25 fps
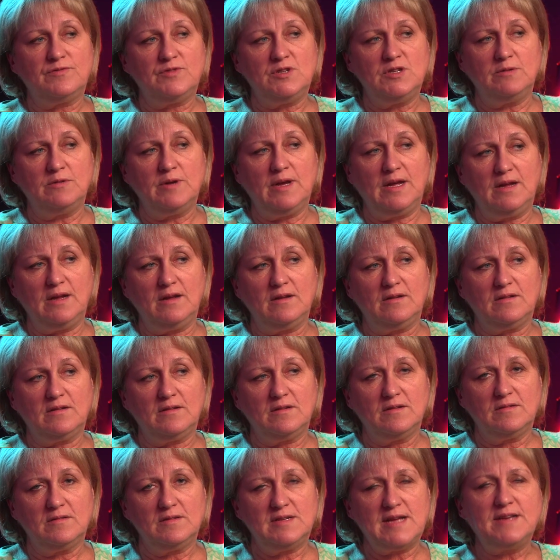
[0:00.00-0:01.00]

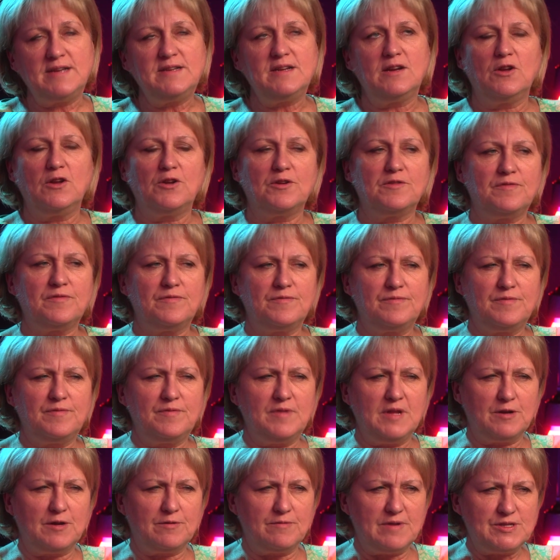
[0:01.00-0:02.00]
Dad did a lot of
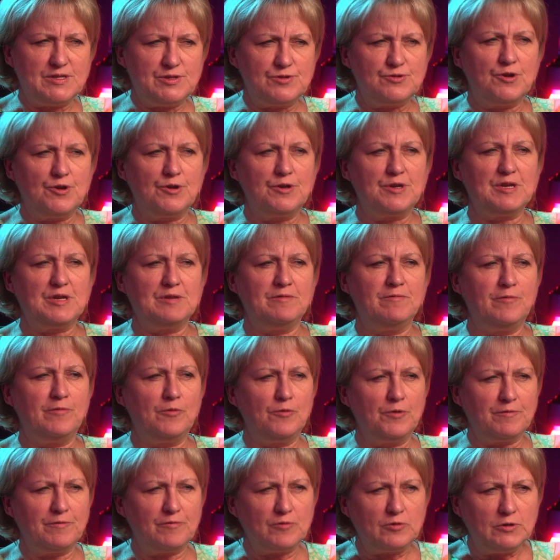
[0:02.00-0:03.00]
theatre restaurant and
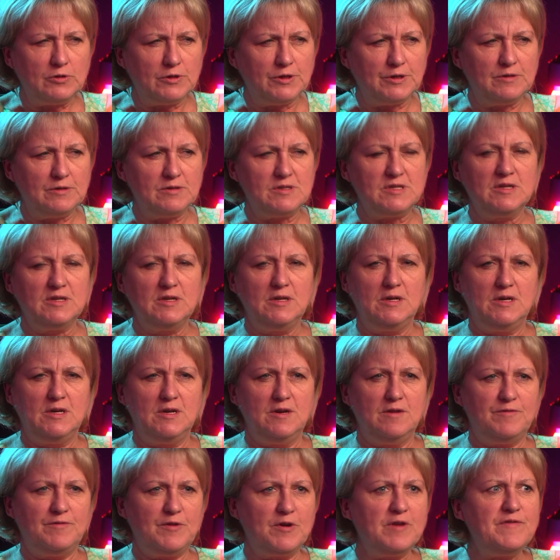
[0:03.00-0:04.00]
vaudeville and
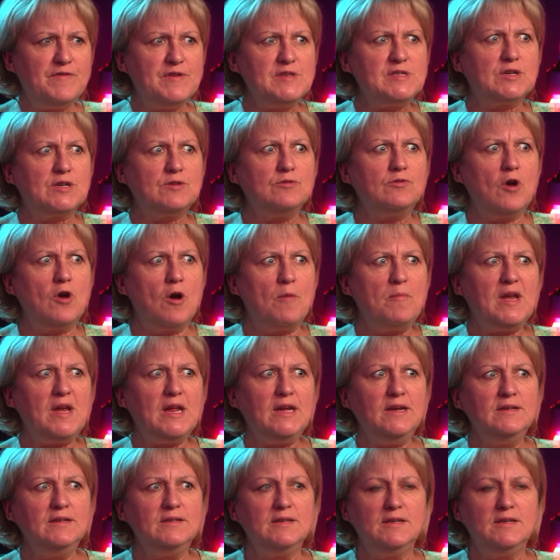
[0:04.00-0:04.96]
very physical comedy.